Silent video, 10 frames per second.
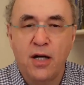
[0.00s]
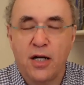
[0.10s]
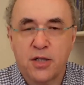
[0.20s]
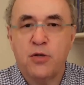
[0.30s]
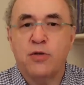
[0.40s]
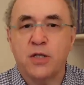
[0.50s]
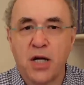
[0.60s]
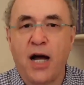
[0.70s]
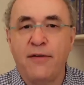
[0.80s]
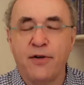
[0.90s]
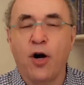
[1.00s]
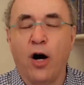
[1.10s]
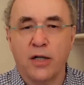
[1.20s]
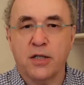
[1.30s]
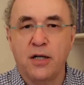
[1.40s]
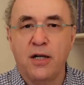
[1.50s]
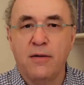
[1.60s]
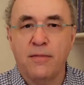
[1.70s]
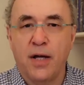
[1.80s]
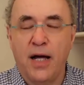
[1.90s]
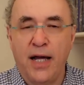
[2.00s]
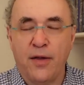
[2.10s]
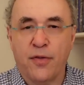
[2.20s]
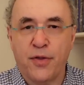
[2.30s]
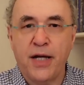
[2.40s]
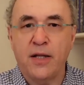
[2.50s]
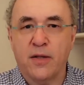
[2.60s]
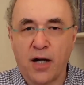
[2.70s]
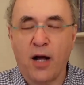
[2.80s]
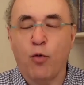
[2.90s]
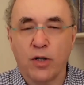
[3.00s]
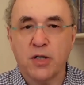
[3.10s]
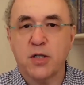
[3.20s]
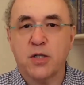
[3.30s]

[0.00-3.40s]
as soon as I've got a thing that I want to